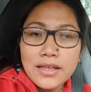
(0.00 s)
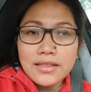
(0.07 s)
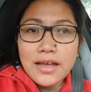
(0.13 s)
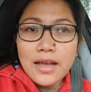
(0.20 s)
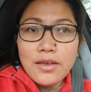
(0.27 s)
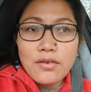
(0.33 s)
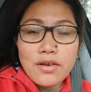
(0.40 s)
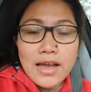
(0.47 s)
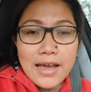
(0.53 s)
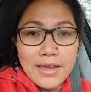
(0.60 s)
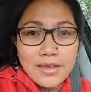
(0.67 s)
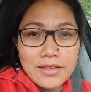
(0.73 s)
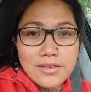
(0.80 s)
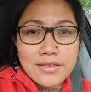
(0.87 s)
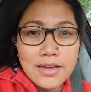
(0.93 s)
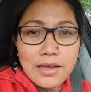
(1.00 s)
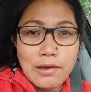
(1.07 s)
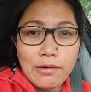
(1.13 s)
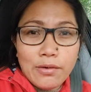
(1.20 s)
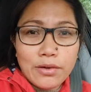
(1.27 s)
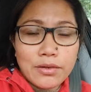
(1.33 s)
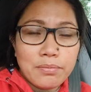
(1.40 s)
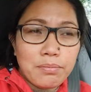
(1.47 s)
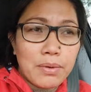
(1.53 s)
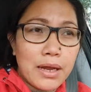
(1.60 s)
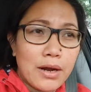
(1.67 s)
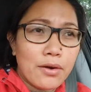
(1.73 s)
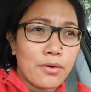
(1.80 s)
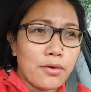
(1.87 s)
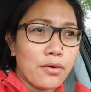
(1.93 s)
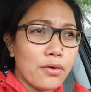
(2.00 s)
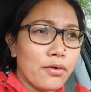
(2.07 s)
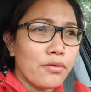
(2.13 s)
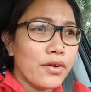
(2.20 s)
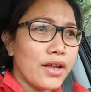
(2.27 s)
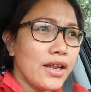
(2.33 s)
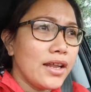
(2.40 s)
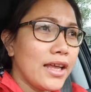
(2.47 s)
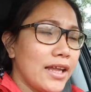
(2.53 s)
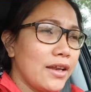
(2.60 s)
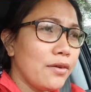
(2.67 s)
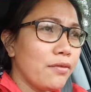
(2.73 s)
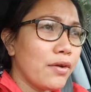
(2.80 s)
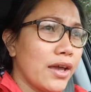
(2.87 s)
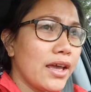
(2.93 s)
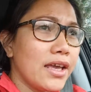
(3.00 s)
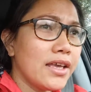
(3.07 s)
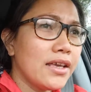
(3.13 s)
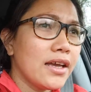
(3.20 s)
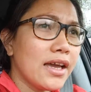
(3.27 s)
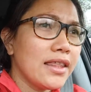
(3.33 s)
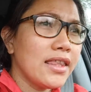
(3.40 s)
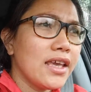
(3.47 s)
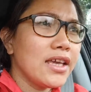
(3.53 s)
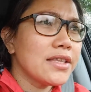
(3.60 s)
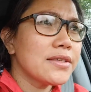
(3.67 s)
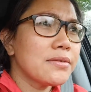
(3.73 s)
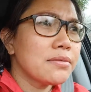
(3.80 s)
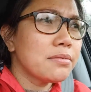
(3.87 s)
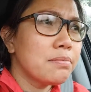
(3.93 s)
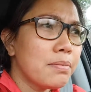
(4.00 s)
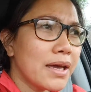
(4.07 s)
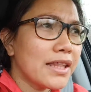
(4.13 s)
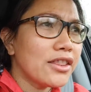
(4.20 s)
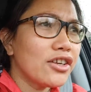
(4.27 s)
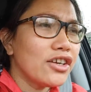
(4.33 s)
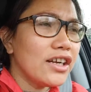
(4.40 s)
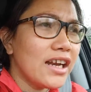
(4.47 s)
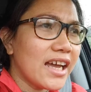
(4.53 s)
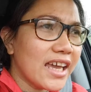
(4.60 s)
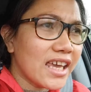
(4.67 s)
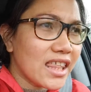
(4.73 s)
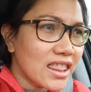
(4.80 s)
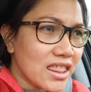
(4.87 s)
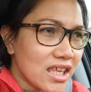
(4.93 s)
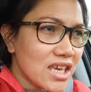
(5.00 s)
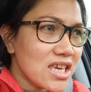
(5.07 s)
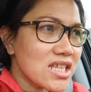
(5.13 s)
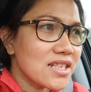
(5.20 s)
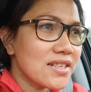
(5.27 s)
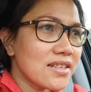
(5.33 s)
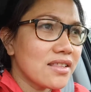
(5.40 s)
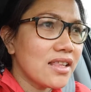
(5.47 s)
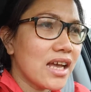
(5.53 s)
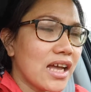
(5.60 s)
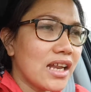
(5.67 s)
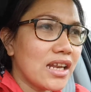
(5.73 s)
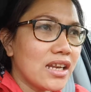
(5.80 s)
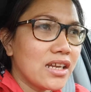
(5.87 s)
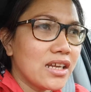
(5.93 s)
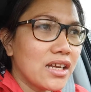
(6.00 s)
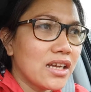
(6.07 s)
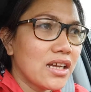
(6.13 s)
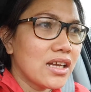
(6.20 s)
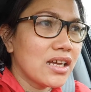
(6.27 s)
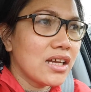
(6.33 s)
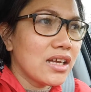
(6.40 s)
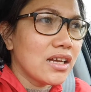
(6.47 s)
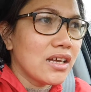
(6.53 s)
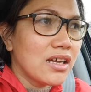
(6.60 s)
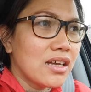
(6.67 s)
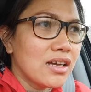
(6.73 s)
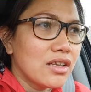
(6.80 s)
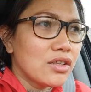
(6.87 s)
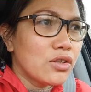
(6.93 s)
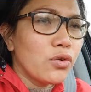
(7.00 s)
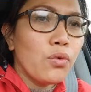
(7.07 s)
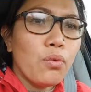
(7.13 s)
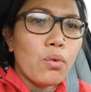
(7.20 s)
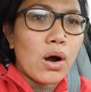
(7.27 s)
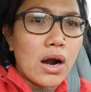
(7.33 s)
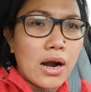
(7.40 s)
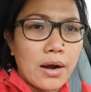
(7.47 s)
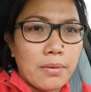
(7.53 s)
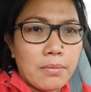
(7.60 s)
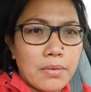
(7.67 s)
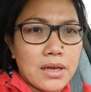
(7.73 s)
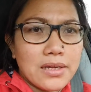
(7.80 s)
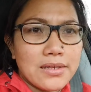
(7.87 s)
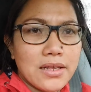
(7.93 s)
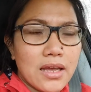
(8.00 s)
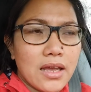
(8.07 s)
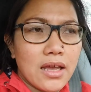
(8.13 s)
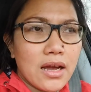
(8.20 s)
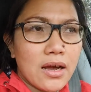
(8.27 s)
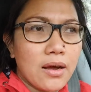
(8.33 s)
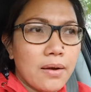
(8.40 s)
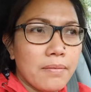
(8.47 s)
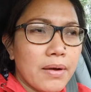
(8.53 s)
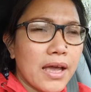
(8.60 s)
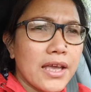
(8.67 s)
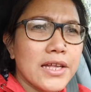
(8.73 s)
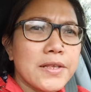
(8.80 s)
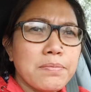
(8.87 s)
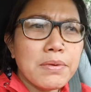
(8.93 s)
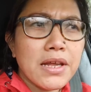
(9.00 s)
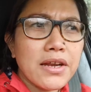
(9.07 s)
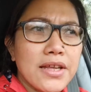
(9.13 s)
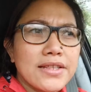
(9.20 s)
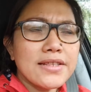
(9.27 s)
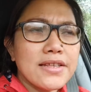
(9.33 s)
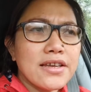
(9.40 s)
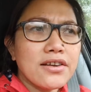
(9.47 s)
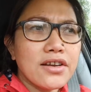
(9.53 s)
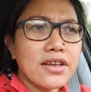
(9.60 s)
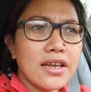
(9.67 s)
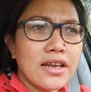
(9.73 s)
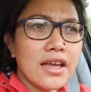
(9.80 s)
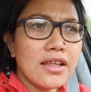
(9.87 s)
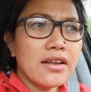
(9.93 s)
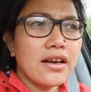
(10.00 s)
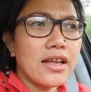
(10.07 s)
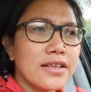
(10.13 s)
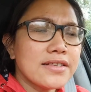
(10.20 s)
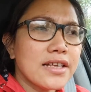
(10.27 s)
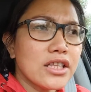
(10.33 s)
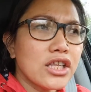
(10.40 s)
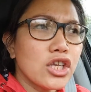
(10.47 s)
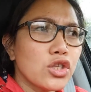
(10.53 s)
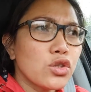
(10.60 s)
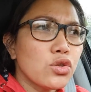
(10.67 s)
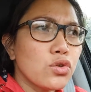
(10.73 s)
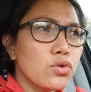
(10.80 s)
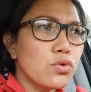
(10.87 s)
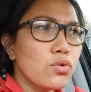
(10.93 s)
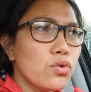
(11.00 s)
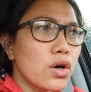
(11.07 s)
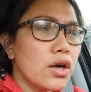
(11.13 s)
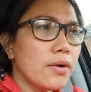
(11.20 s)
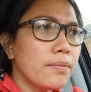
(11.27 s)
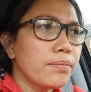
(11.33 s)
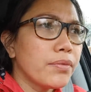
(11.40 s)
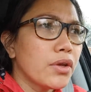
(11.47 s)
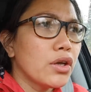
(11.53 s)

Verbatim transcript: tayo guys ngayon. Pero, well, anyway, I think it's better like this than too warm. Kasi, I experienced here in the Netherlands, I think, two or